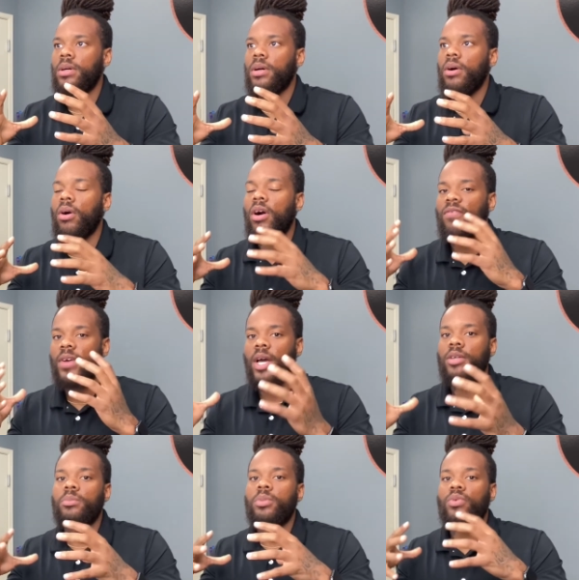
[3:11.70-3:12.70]
or
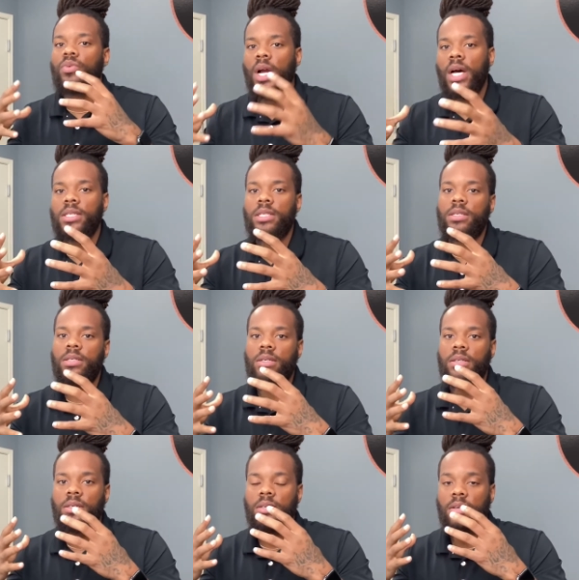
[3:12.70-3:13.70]
valuable roster
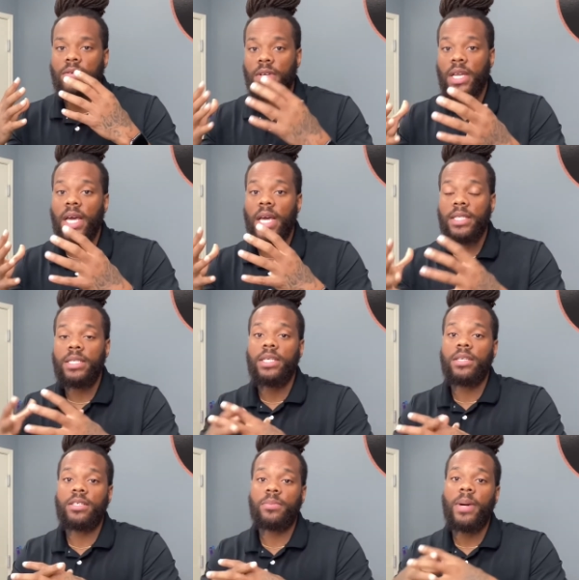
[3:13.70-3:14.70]
of
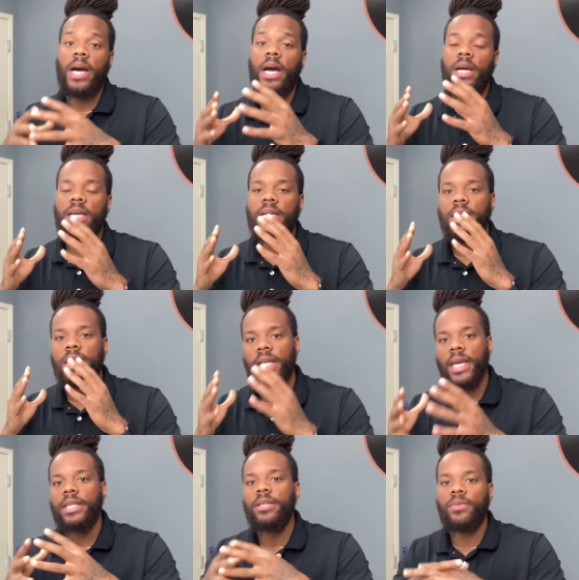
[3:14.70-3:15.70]
clientele, by
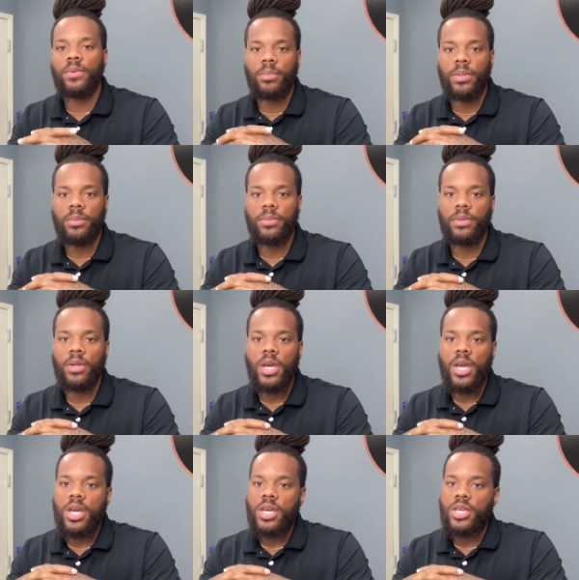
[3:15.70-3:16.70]
connecting with people.
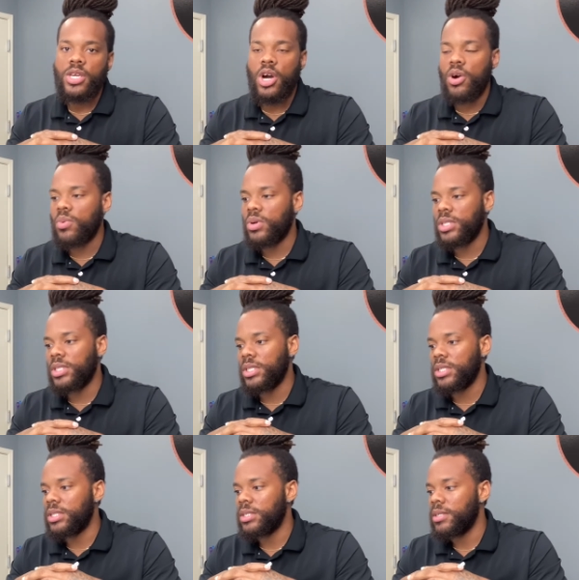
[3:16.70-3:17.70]
You don't want to
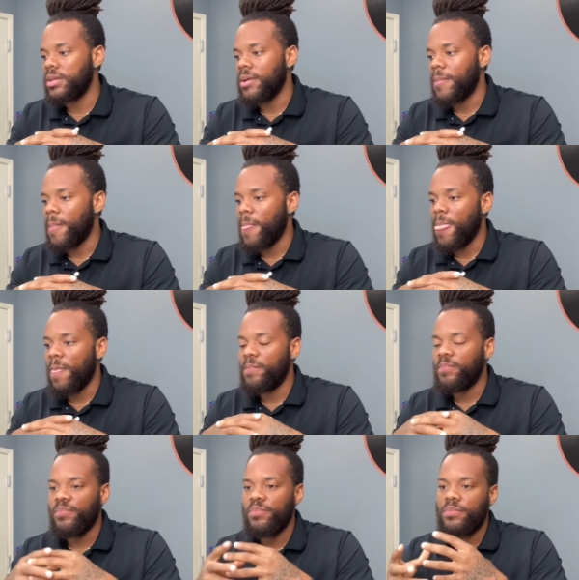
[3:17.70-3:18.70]
just,
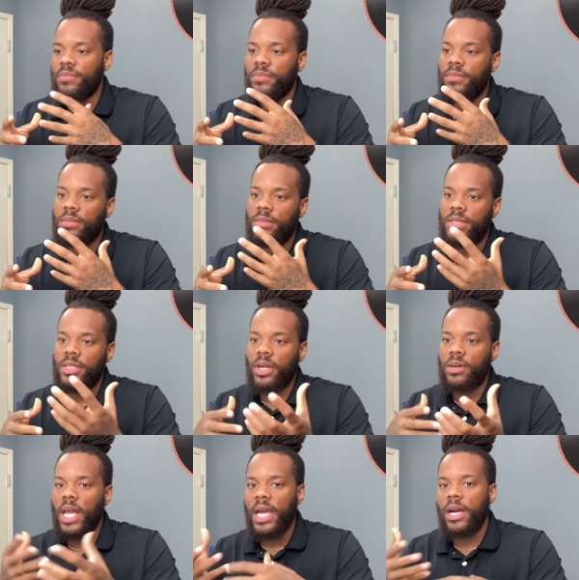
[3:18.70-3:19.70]

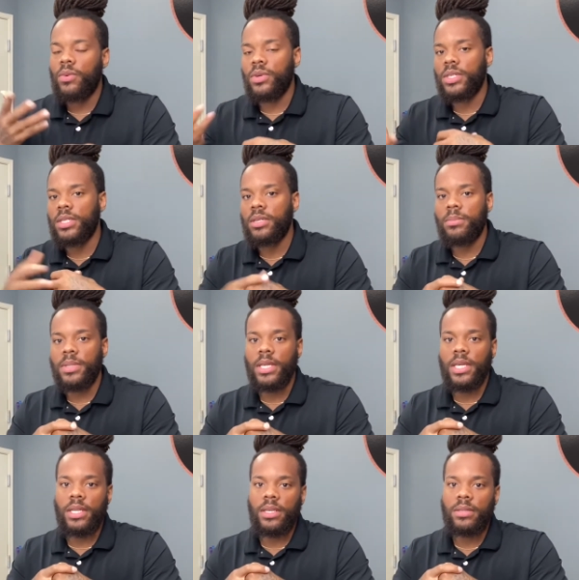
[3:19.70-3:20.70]
like I was in the
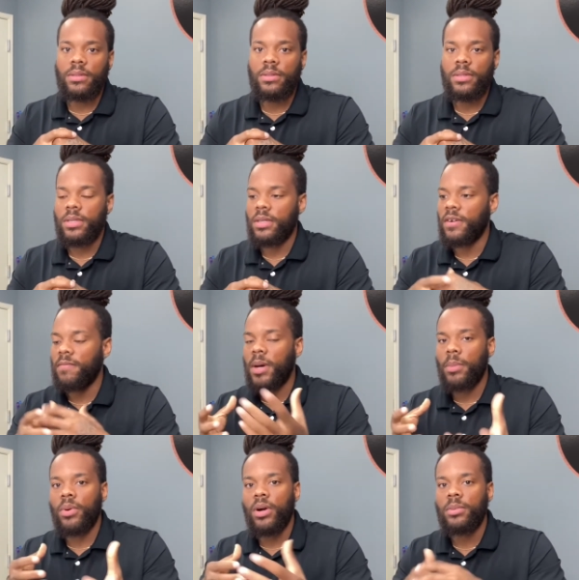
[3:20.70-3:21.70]
beginning of my
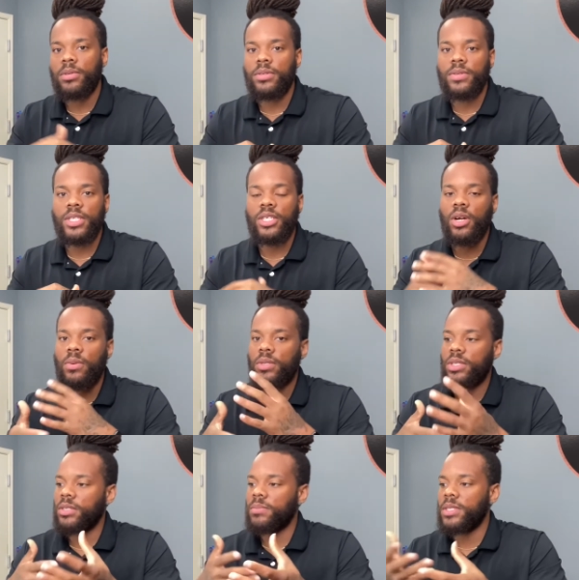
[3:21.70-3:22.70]
barber career, you don't want
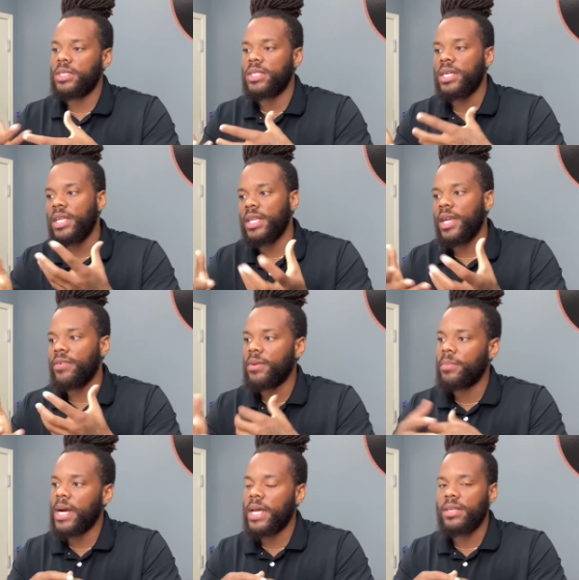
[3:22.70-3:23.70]
to just be cutting
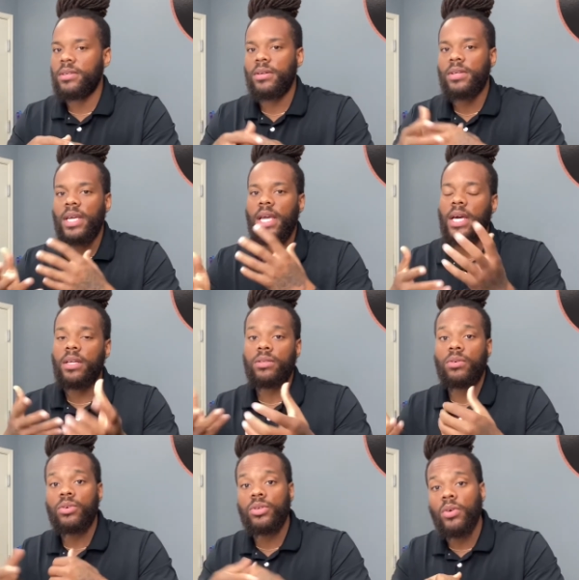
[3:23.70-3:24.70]
everybody. They kind of
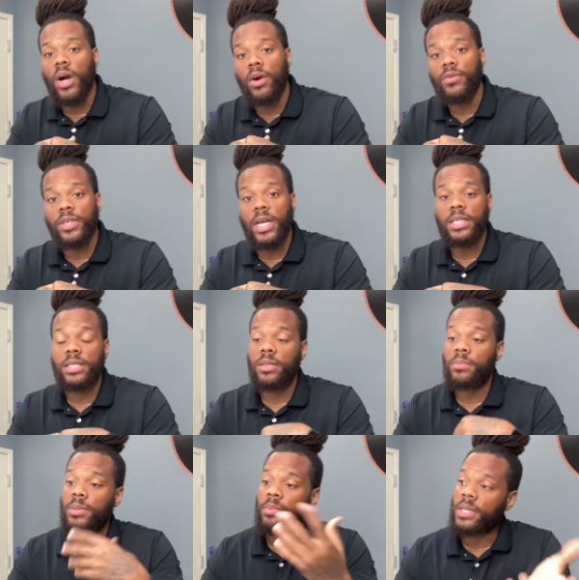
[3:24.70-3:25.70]
throw you off. You got some
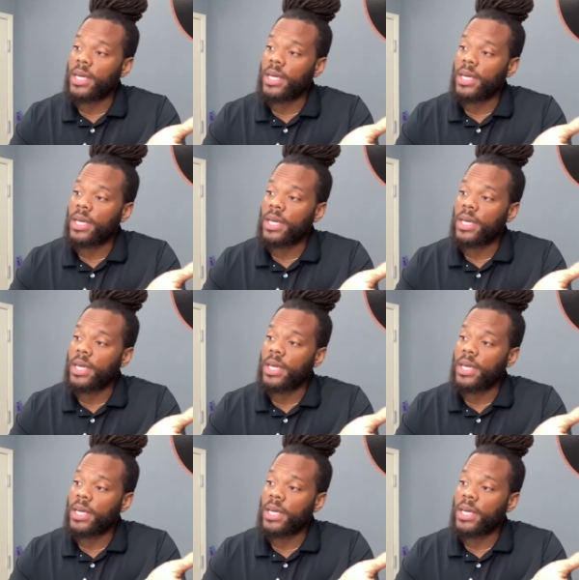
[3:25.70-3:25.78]
people